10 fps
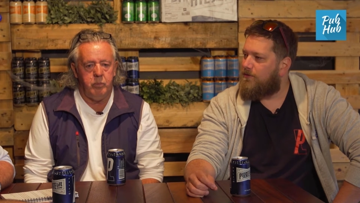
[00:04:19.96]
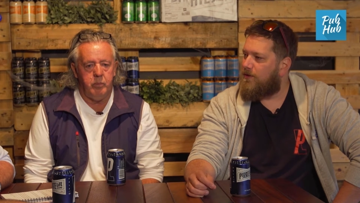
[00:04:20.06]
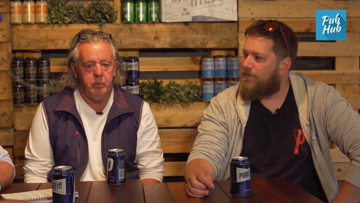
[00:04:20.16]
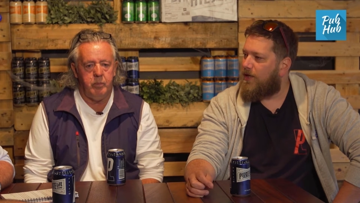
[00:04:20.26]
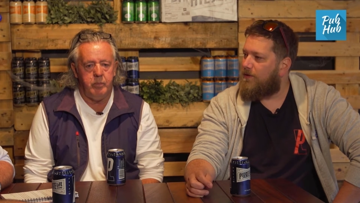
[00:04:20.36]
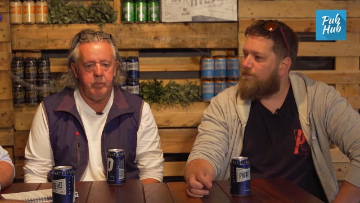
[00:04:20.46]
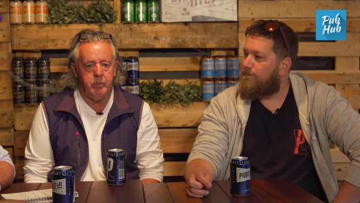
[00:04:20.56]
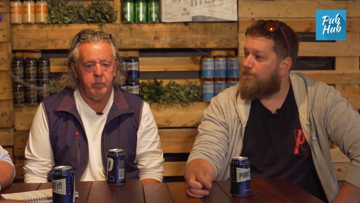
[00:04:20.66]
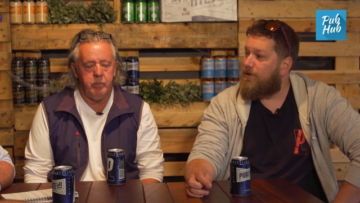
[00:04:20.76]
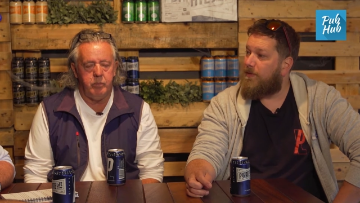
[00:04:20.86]
Speaker 1: and, play a
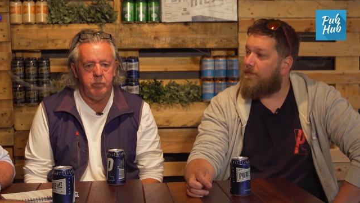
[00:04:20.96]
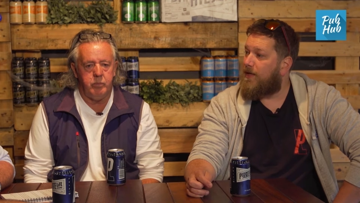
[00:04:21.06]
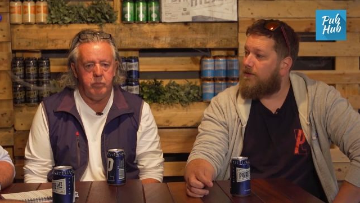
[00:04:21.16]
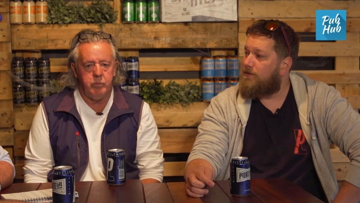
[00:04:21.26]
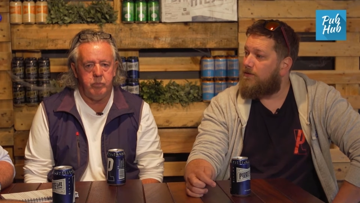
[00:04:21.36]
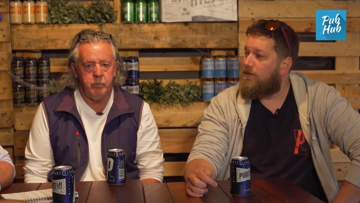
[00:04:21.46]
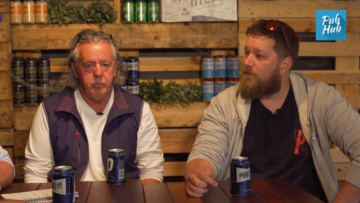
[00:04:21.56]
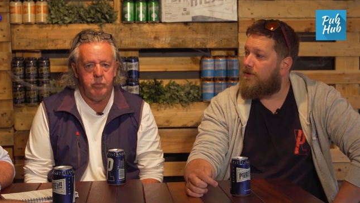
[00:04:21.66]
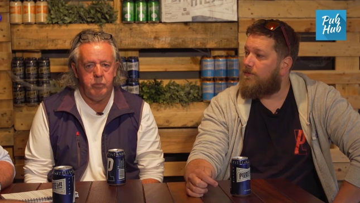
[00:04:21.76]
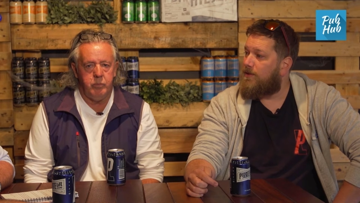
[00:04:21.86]
pretty big part in, uh,
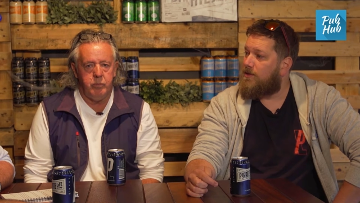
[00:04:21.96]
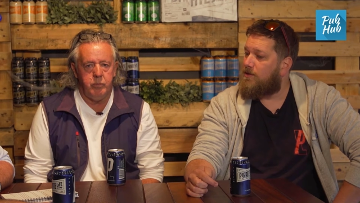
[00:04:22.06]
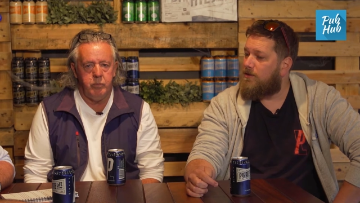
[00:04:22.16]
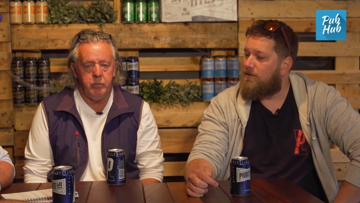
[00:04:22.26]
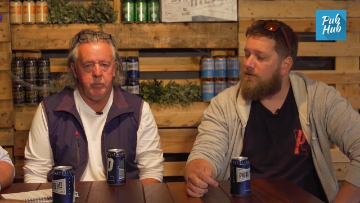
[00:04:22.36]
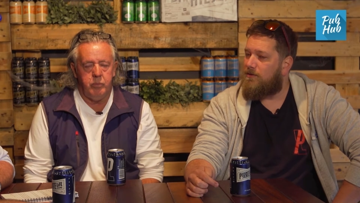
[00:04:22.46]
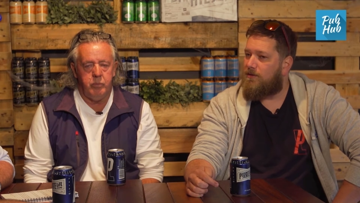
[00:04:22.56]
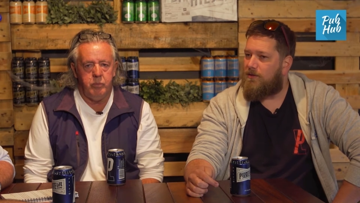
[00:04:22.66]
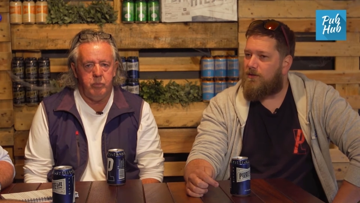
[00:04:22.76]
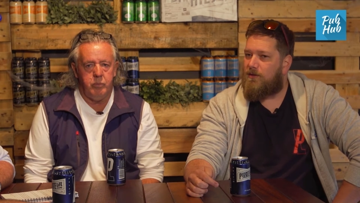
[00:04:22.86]
in the beer scene, and
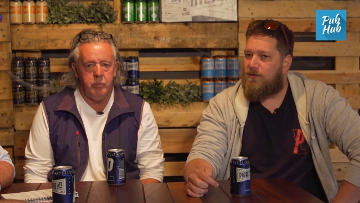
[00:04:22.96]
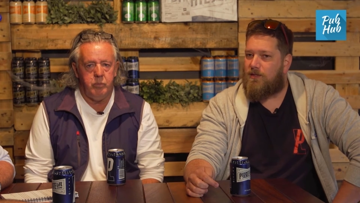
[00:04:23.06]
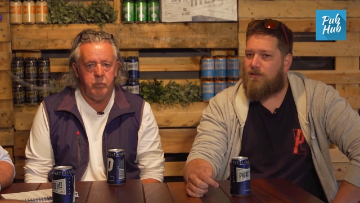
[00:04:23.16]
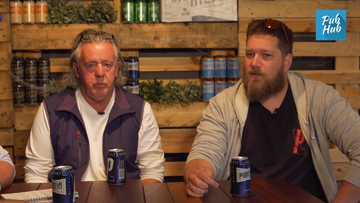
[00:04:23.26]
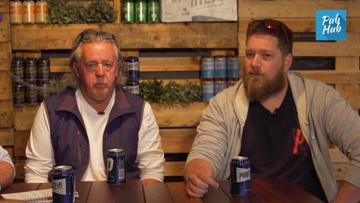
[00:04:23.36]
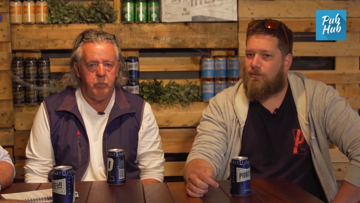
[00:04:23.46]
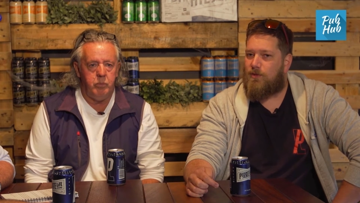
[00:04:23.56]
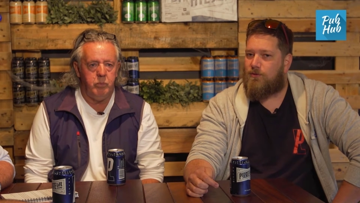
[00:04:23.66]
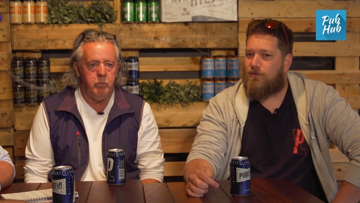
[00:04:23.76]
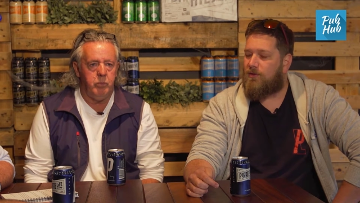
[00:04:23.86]
that's um,
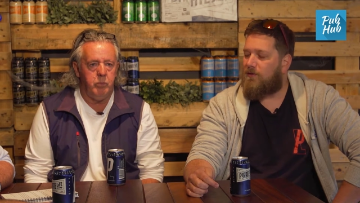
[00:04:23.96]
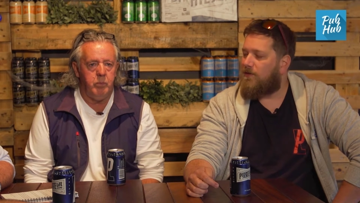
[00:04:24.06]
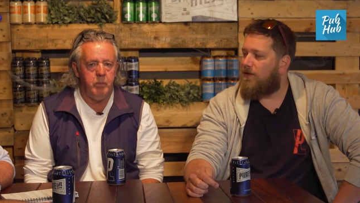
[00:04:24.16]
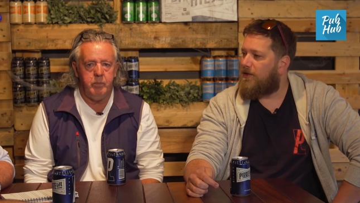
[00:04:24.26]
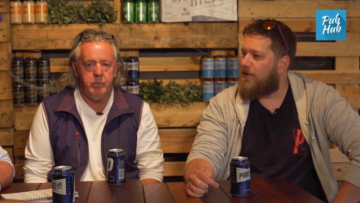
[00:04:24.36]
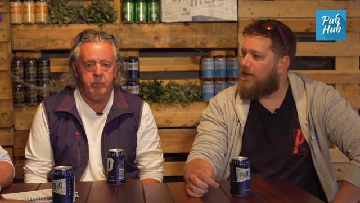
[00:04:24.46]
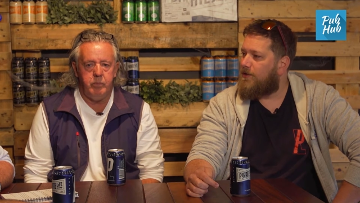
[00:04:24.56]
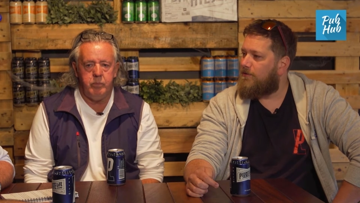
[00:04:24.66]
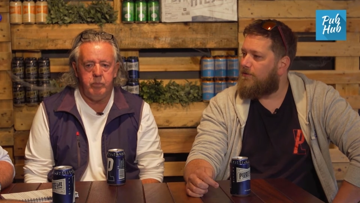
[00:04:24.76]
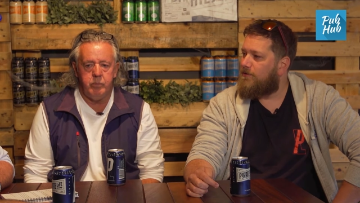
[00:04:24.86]
that's all kind of come together
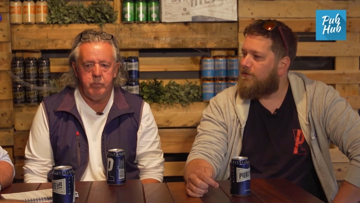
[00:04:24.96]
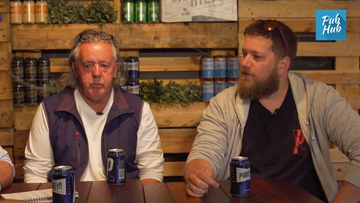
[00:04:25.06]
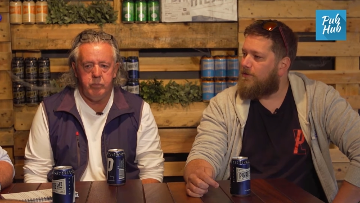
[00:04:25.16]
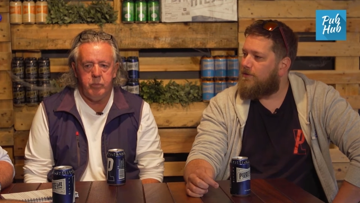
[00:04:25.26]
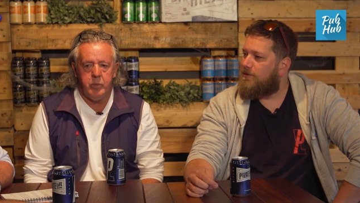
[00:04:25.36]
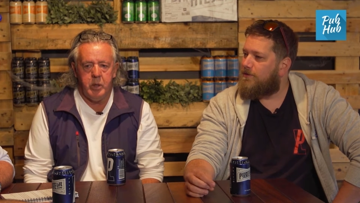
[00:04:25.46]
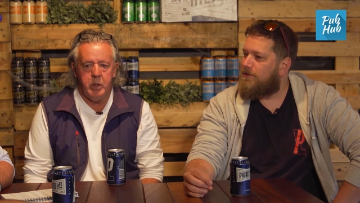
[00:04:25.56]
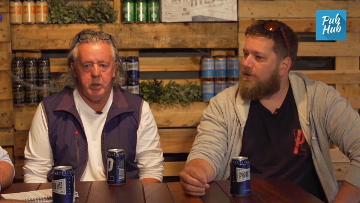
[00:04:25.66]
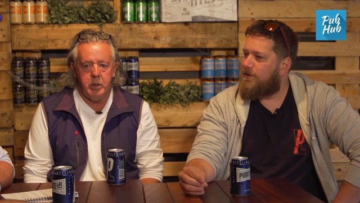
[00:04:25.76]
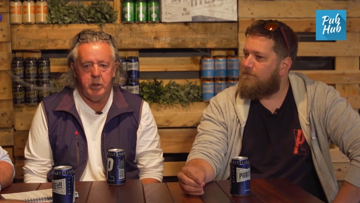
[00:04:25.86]
now cool.
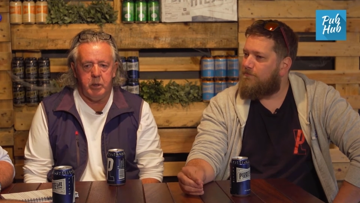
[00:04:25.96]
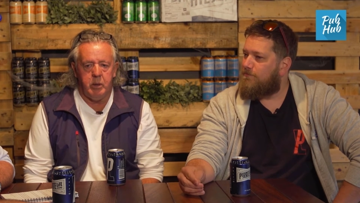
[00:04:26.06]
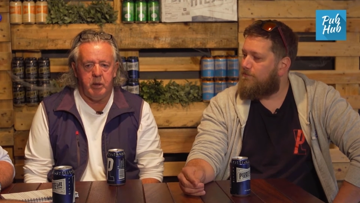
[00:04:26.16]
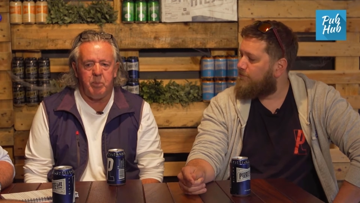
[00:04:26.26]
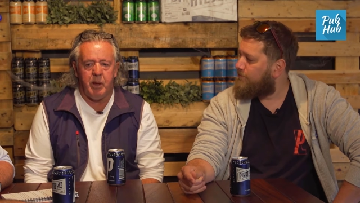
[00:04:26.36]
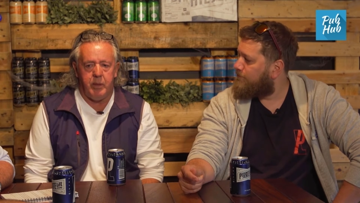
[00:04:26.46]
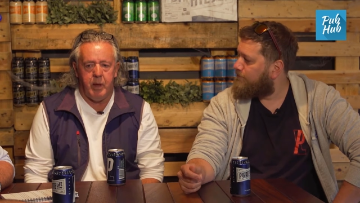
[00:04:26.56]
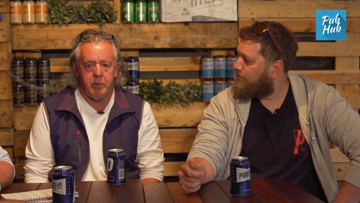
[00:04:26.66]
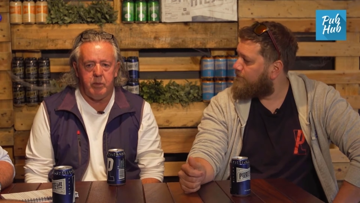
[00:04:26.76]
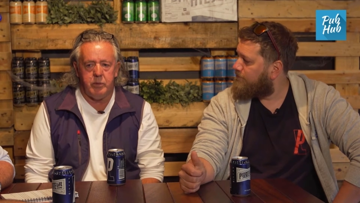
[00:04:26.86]
Yeah. I
Speaker 2: think I think part of the
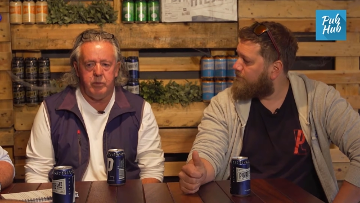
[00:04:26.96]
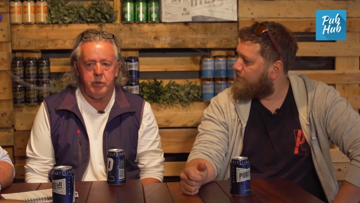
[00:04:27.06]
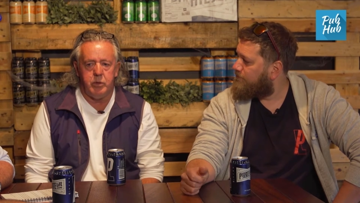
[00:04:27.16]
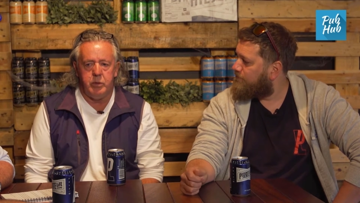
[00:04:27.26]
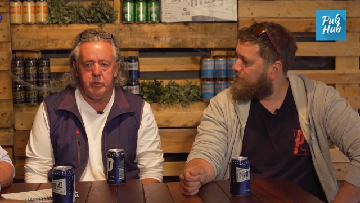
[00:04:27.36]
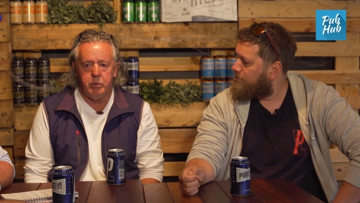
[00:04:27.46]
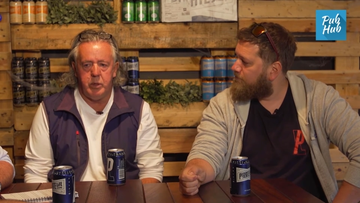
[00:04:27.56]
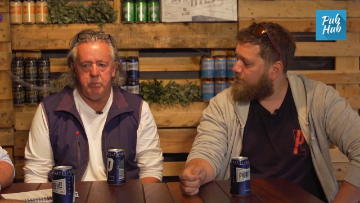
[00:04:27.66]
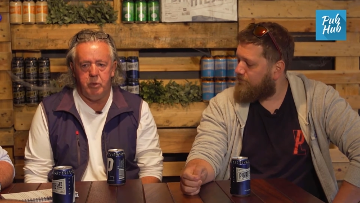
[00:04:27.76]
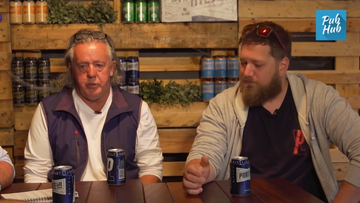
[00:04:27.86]
other reason too is
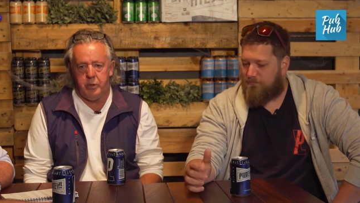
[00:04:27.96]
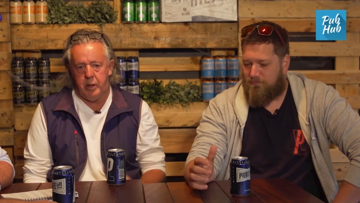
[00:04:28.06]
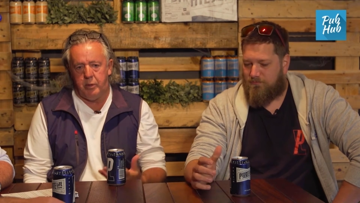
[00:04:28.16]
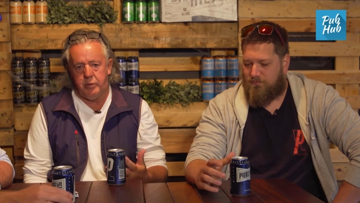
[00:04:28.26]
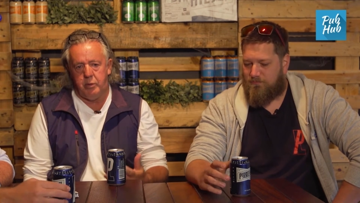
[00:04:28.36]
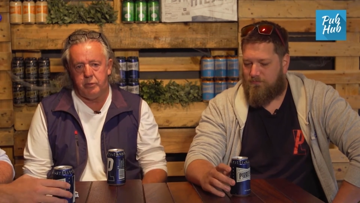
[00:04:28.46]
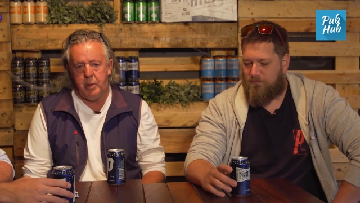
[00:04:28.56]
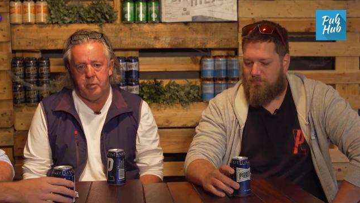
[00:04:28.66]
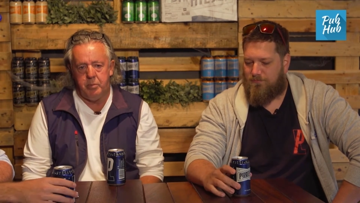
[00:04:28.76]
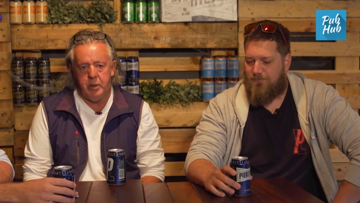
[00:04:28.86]
we, we set ourselves
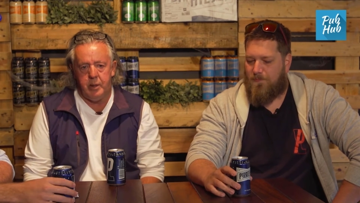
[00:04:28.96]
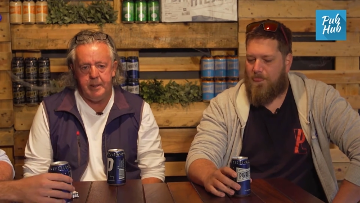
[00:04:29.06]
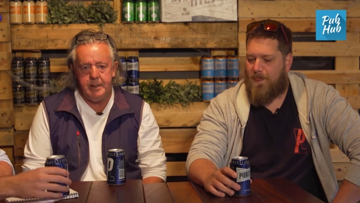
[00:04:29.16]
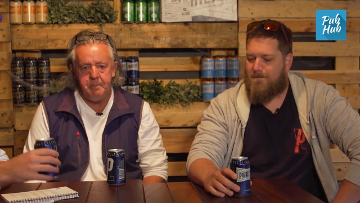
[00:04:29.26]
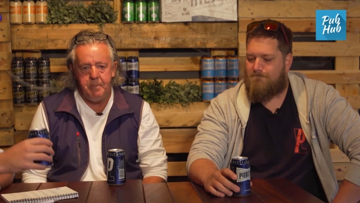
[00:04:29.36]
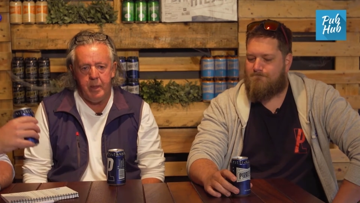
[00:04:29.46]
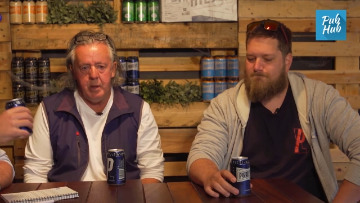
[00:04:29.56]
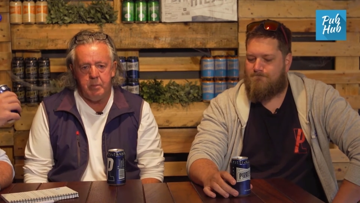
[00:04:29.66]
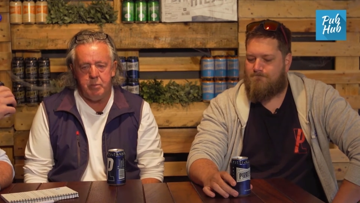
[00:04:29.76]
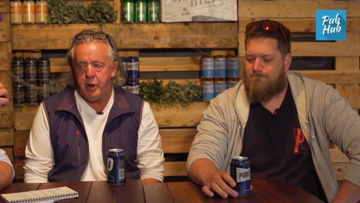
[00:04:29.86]
up to be a uh,
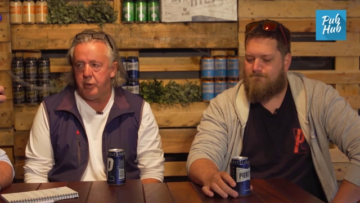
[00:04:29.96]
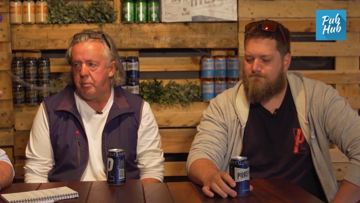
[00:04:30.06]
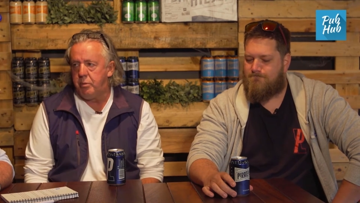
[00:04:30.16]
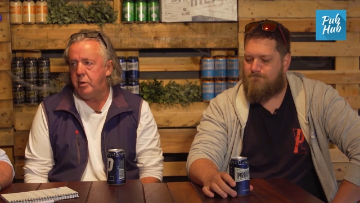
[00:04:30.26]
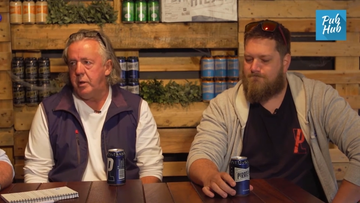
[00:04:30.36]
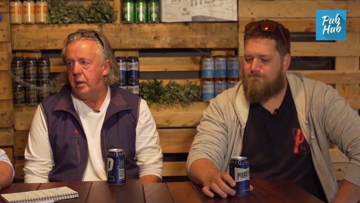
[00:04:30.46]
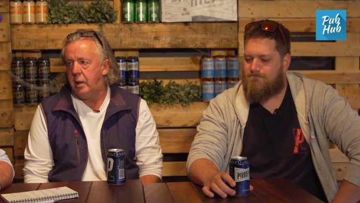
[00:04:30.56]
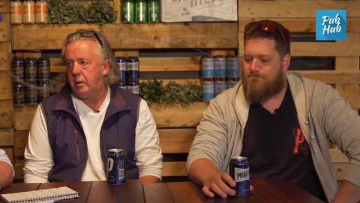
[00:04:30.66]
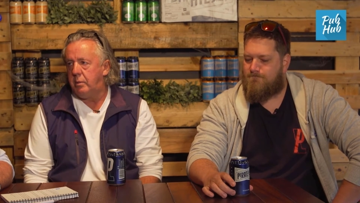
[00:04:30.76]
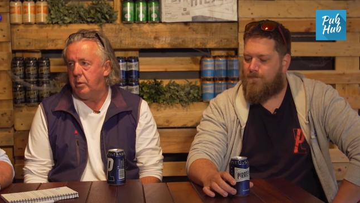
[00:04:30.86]
production brewery
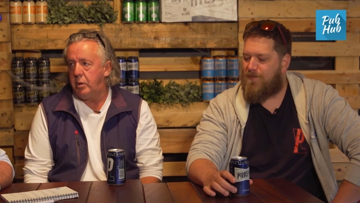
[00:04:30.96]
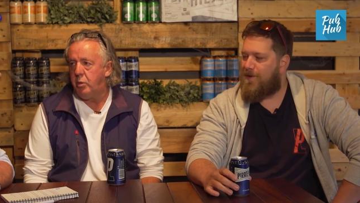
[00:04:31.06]
and we